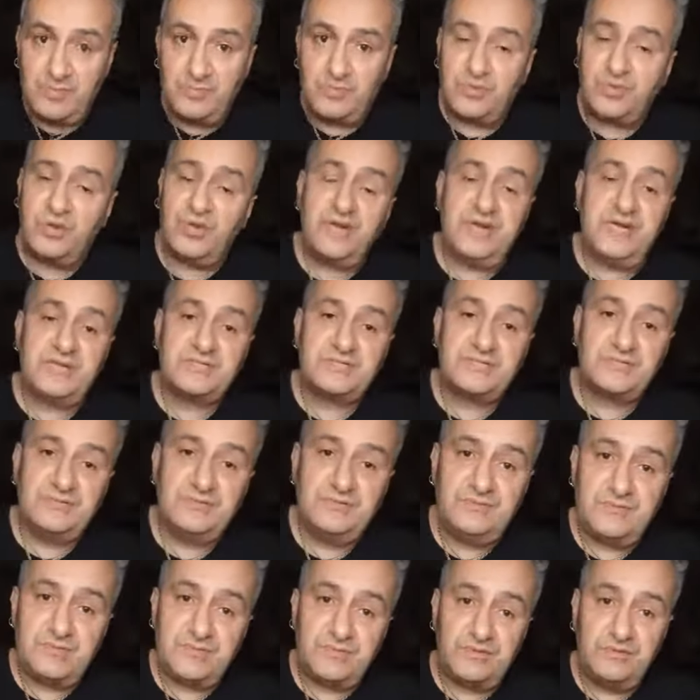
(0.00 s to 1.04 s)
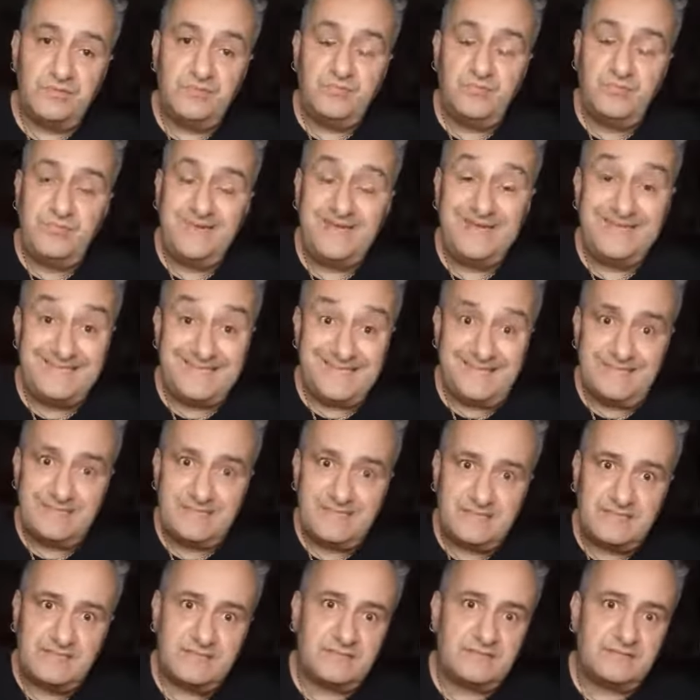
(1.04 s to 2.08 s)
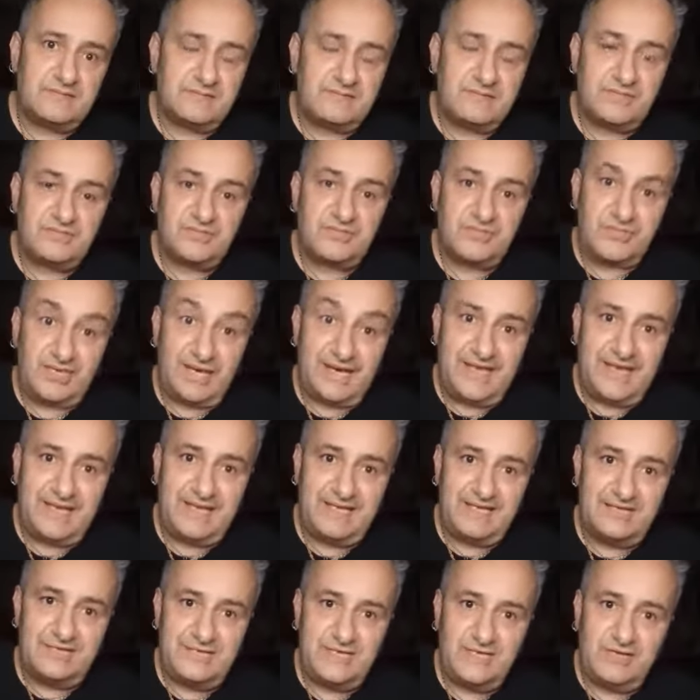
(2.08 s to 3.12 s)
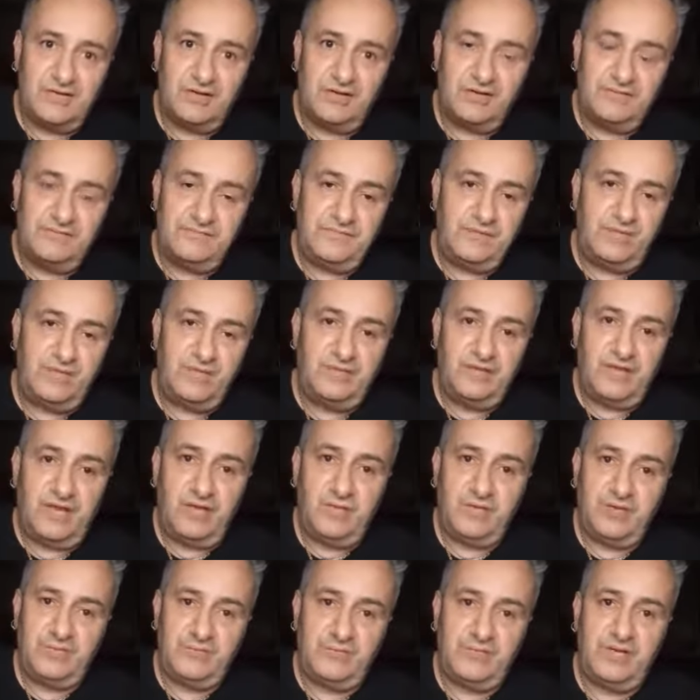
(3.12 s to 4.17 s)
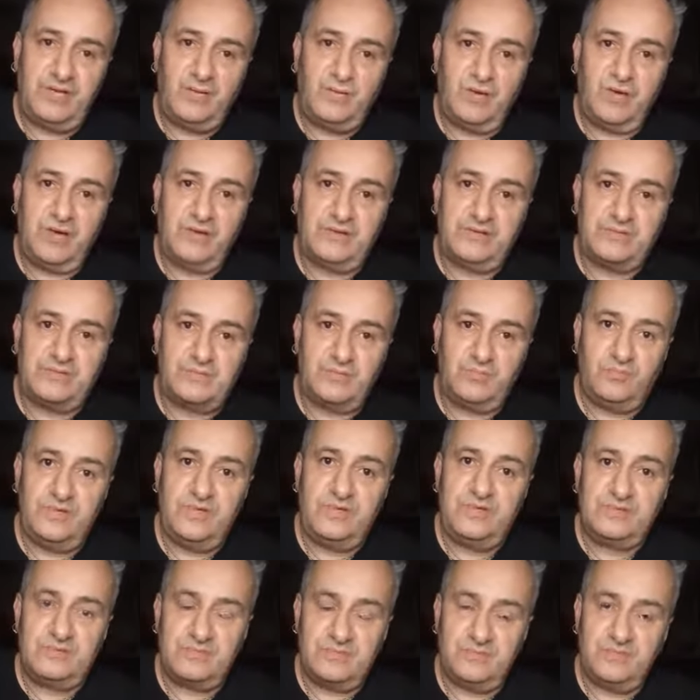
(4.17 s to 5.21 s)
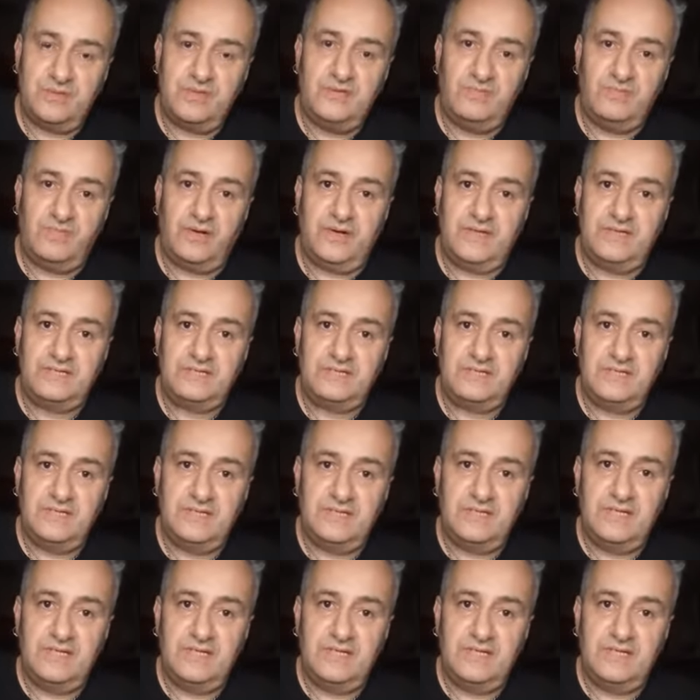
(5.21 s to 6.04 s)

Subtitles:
Prior to the two beatings, real shellackings he got off Fury, I would have picked Wilder to win, to beat Whyte.